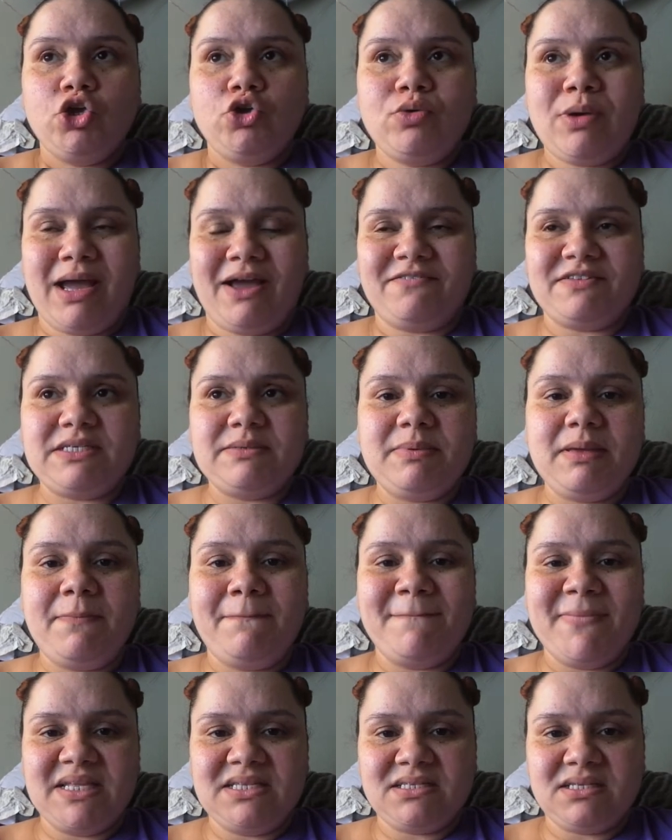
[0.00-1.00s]
You have to
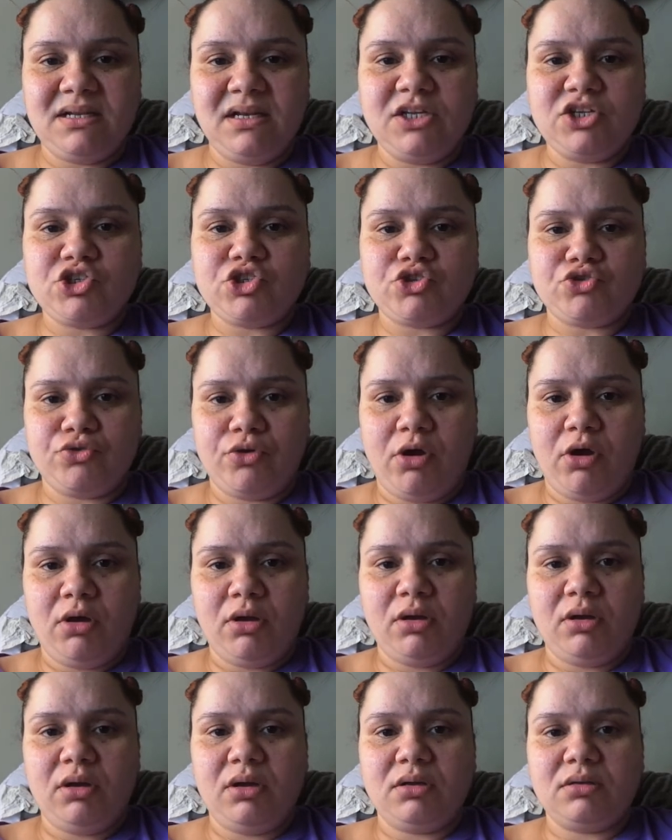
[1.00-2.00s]
be mentally
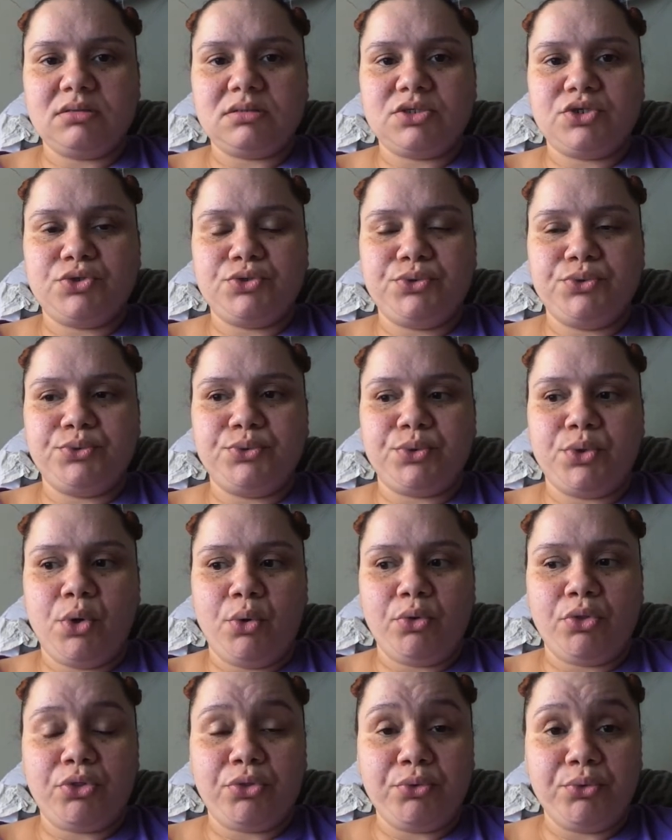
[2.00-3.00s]
strong to
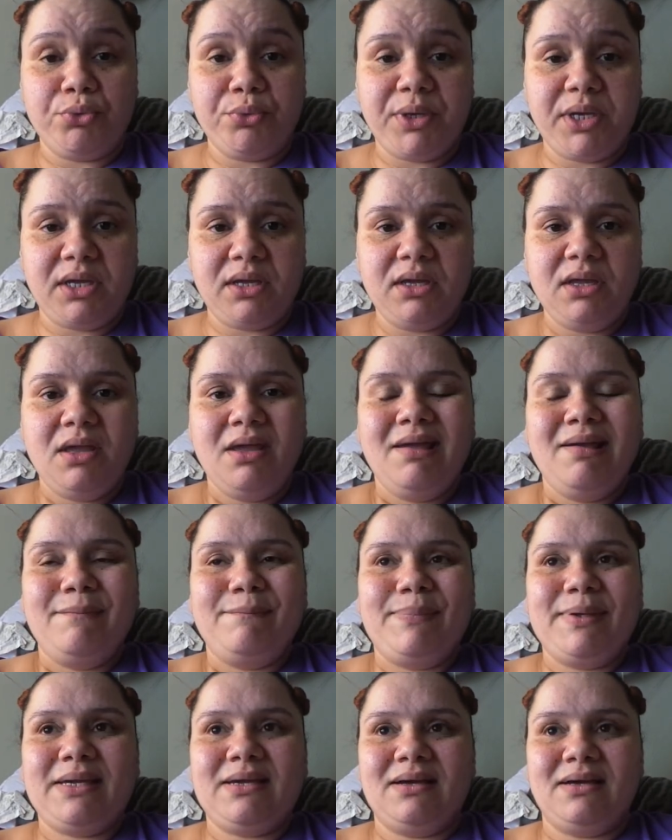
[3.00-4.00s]
go through it,
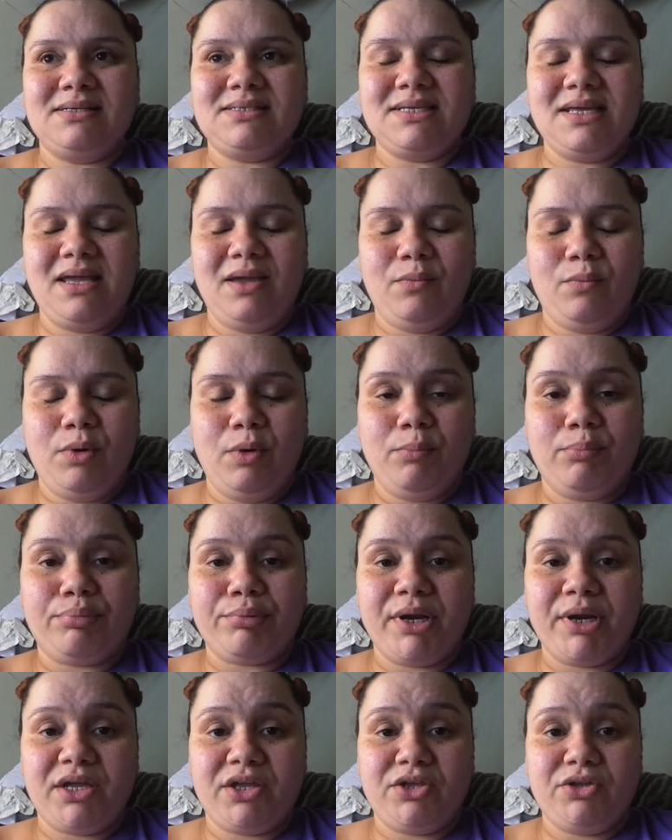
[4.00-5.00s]
because it will
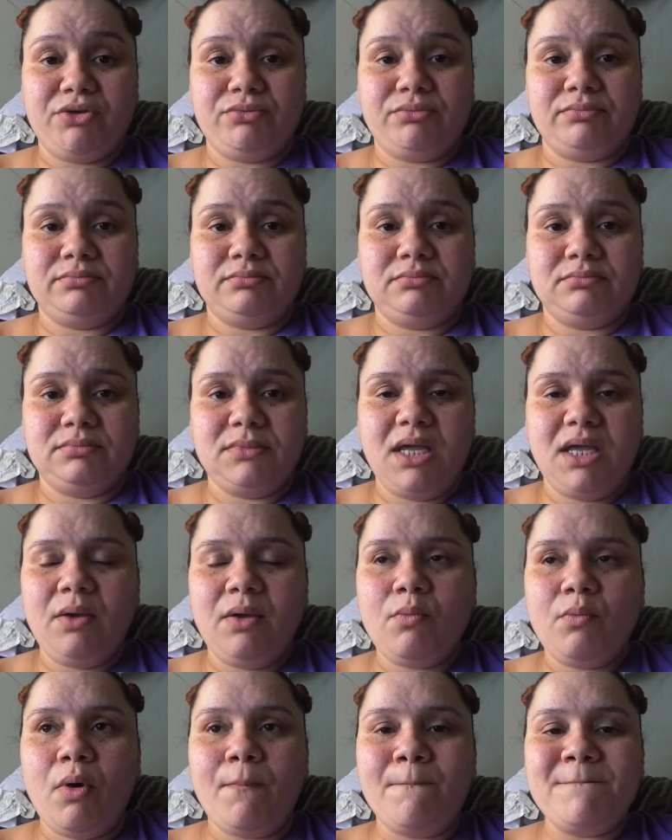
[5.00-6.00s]
break you.
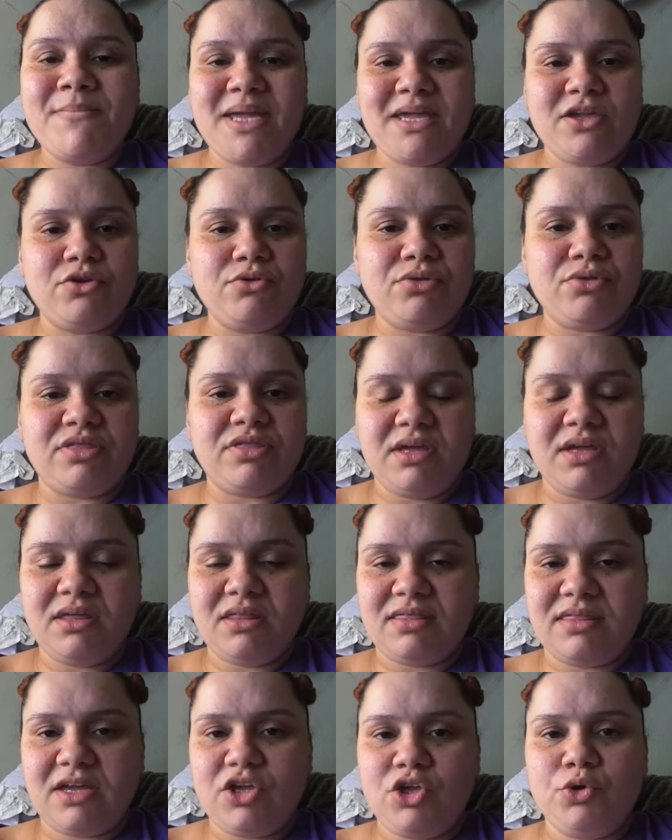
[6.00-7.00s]
It will make you
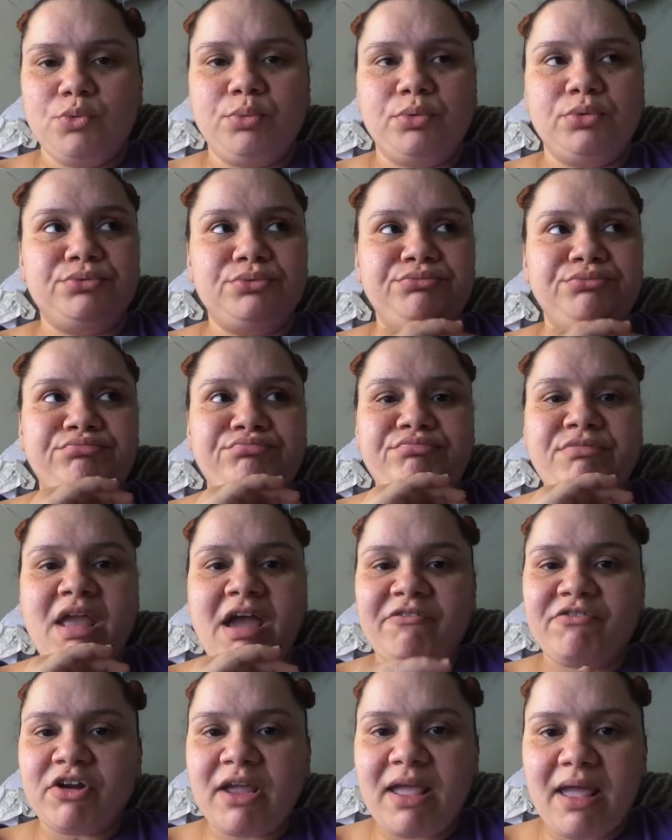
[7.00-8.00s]
think that you will
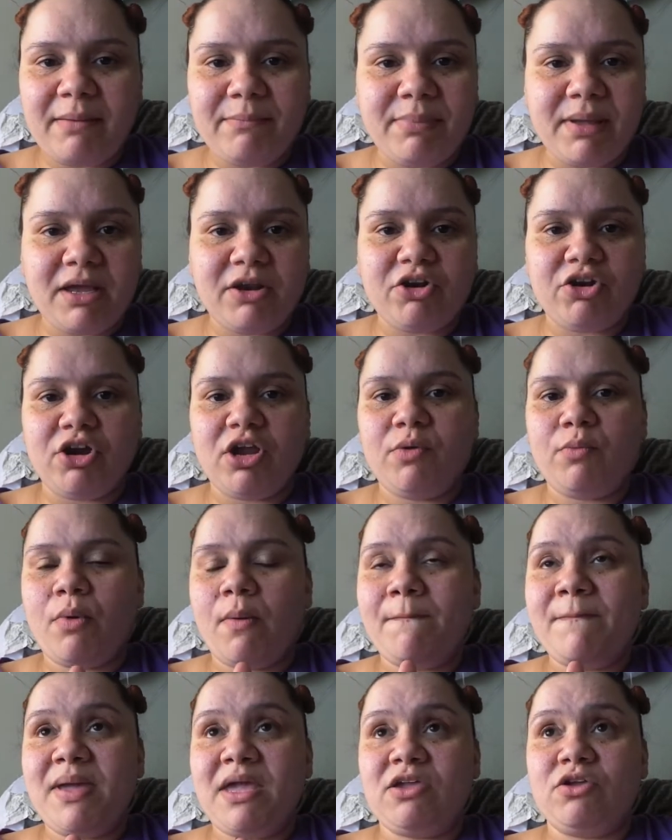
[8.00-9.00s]
never get better. It
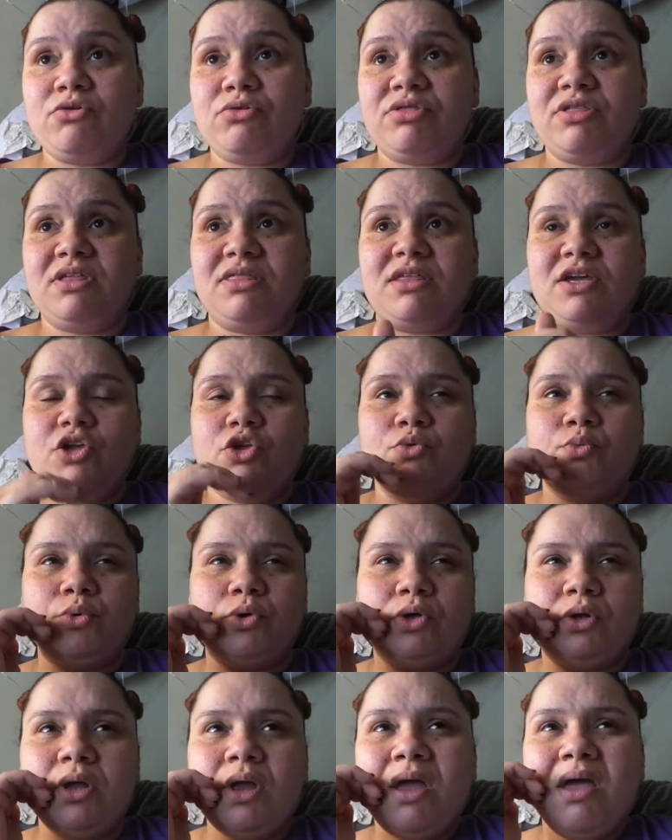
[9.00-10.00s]
will make you think that you
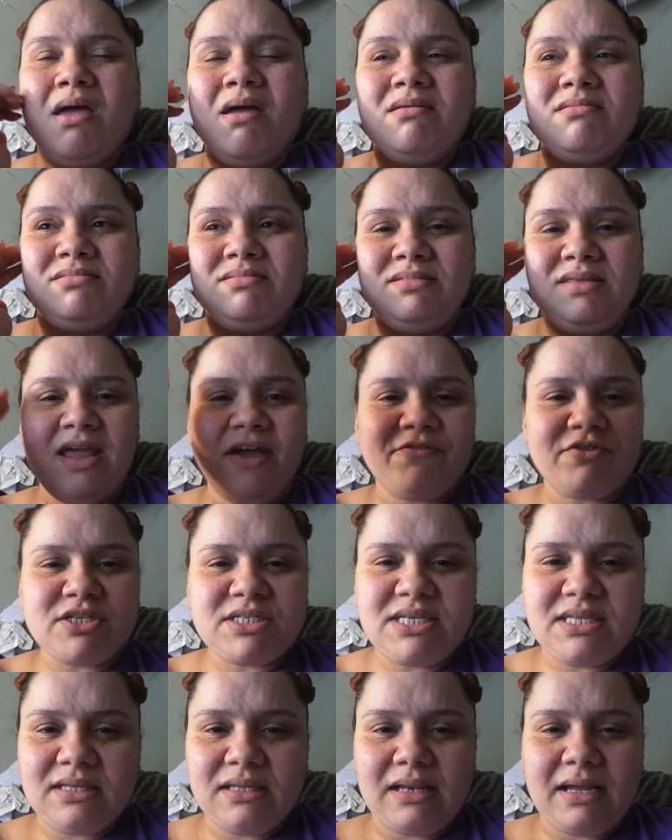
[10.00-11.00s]
will never
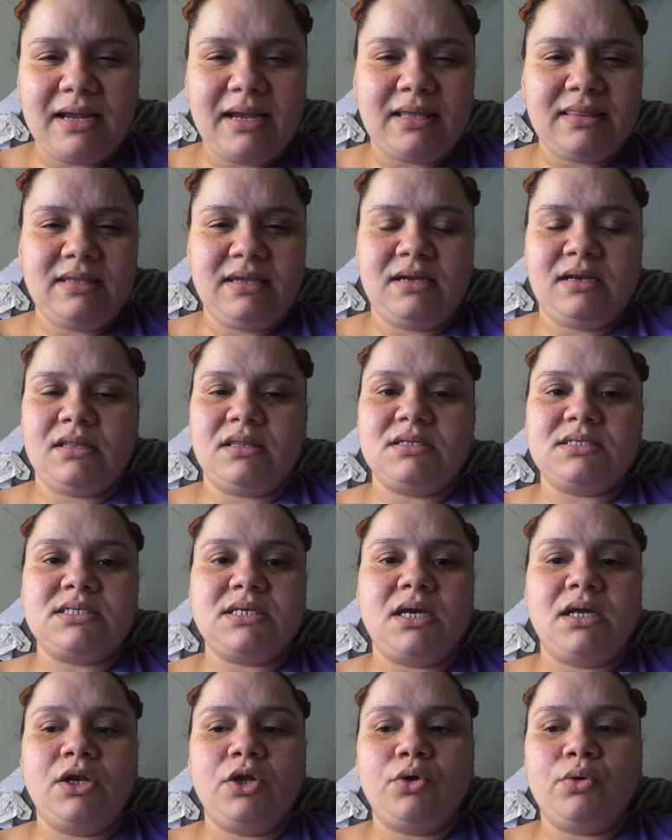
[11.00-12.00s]
see the light at the end of the
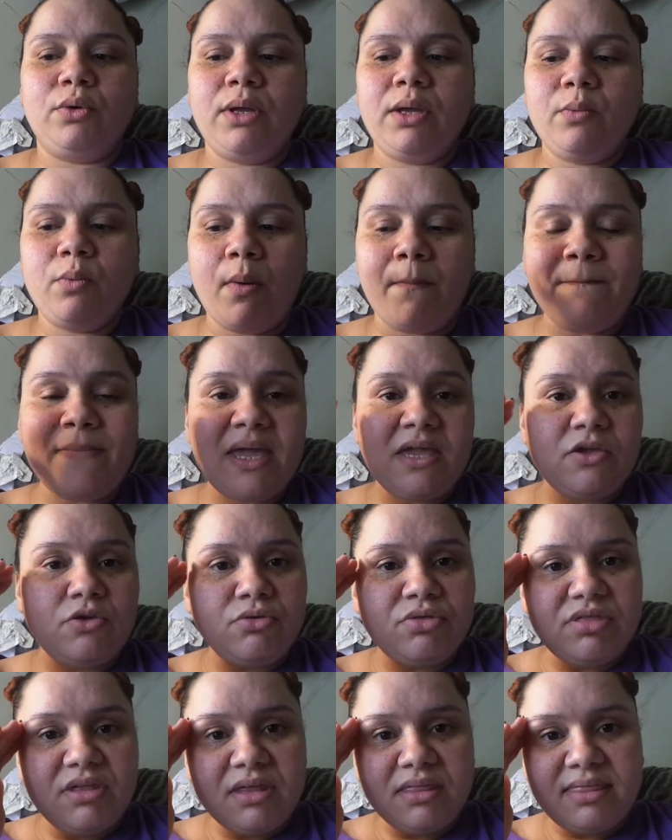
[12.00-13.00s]
tunnel. It will make
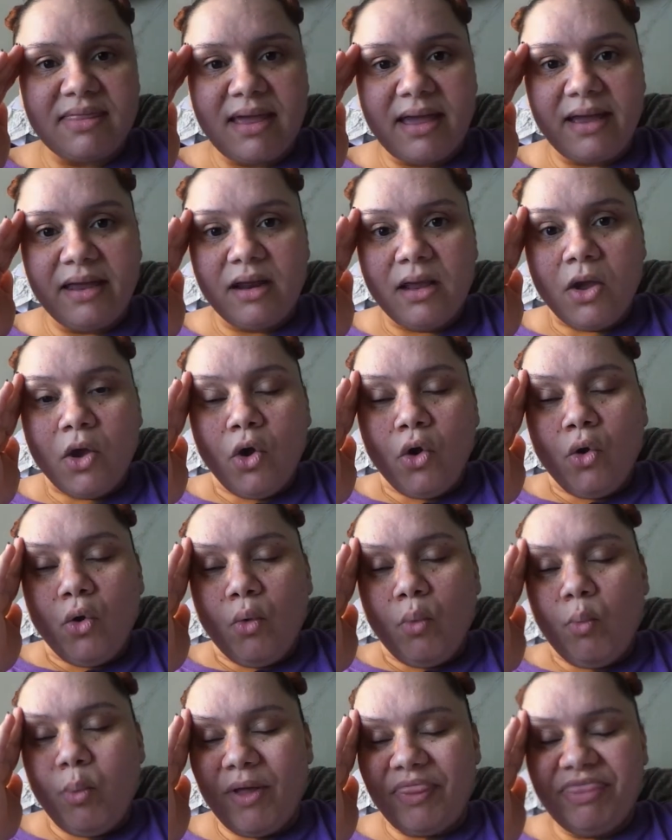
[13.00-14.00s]
you think that,
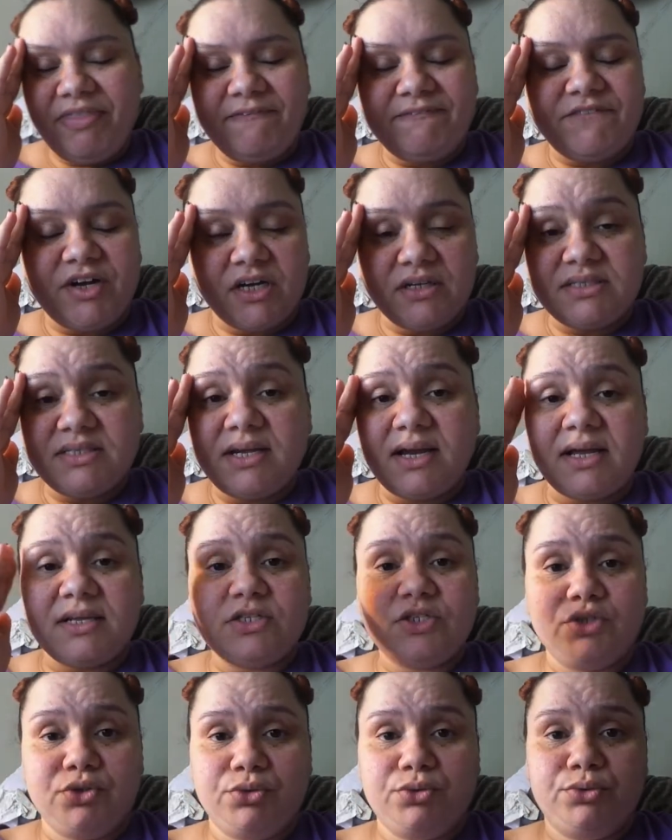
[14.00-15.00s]
what the fuck did I
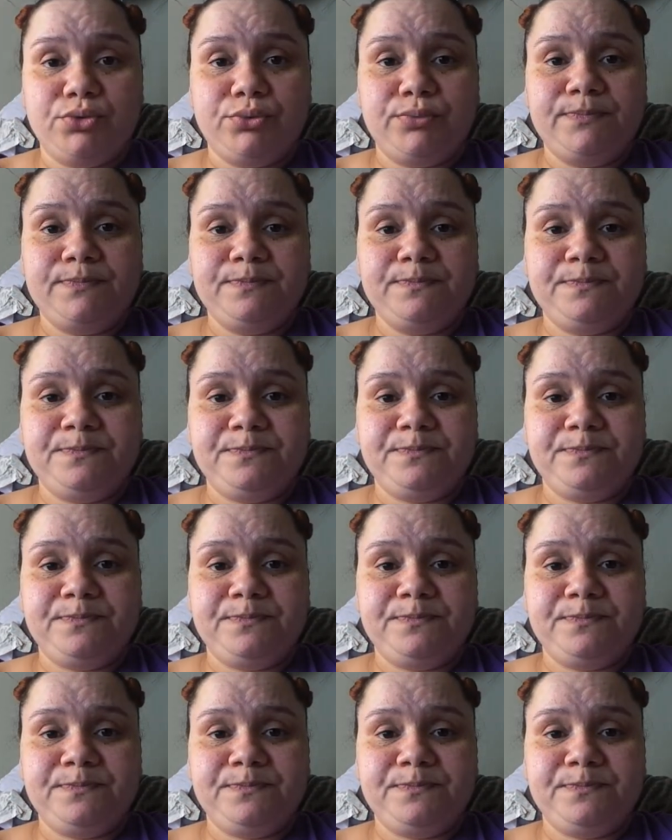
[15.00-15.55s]
do?